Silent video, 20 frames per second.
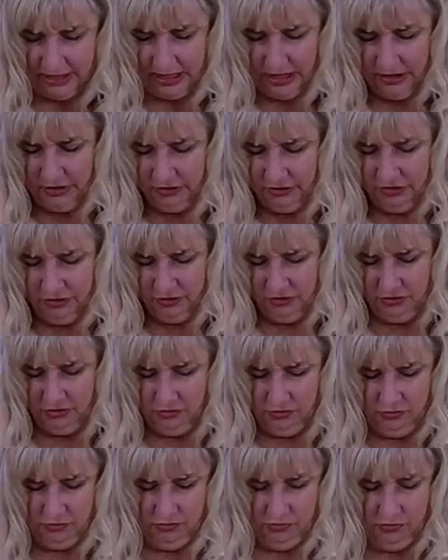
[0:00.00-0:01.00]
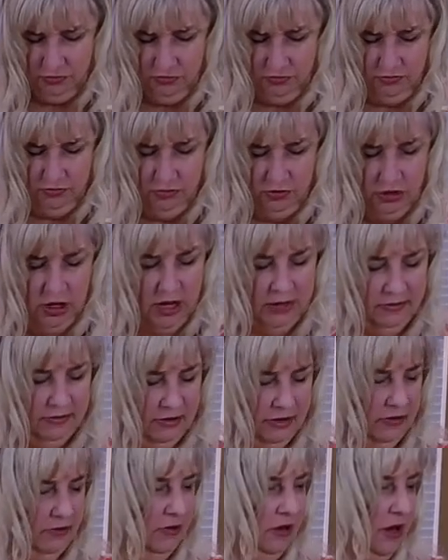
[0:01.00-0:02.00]
inch, not
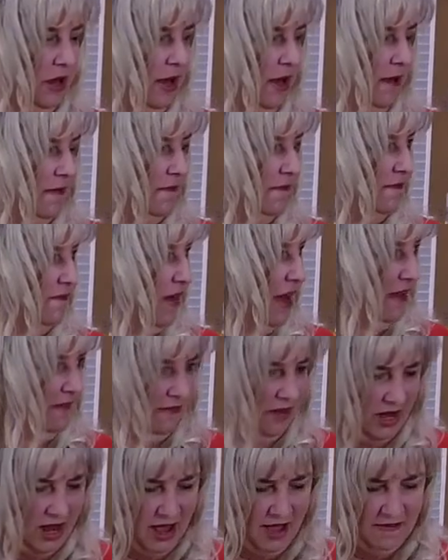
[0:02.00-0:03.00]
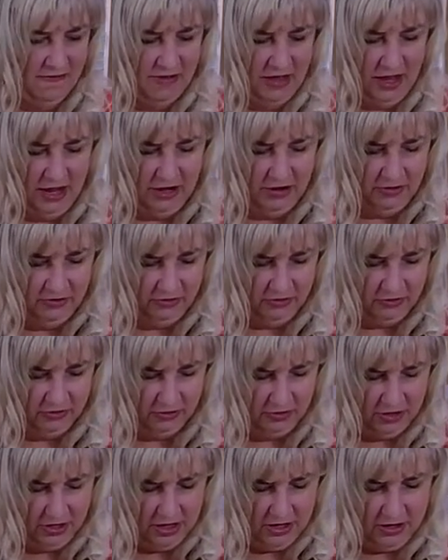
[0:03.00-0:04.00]
6.5, 5.5 inch
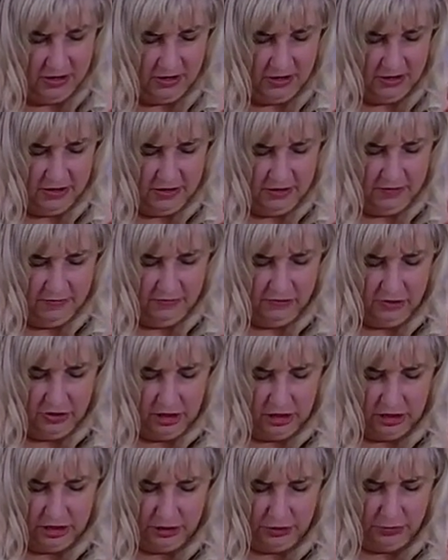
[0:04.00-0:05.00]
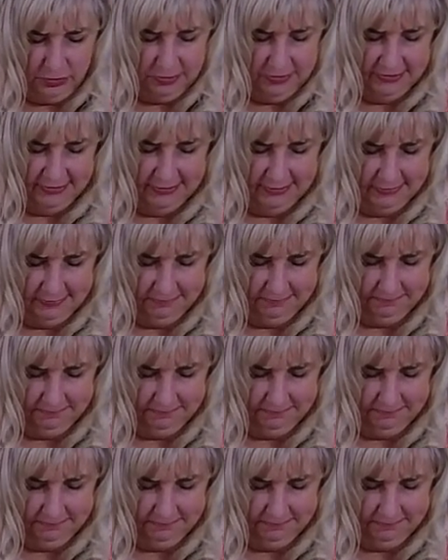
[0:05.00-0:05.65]
for the loops.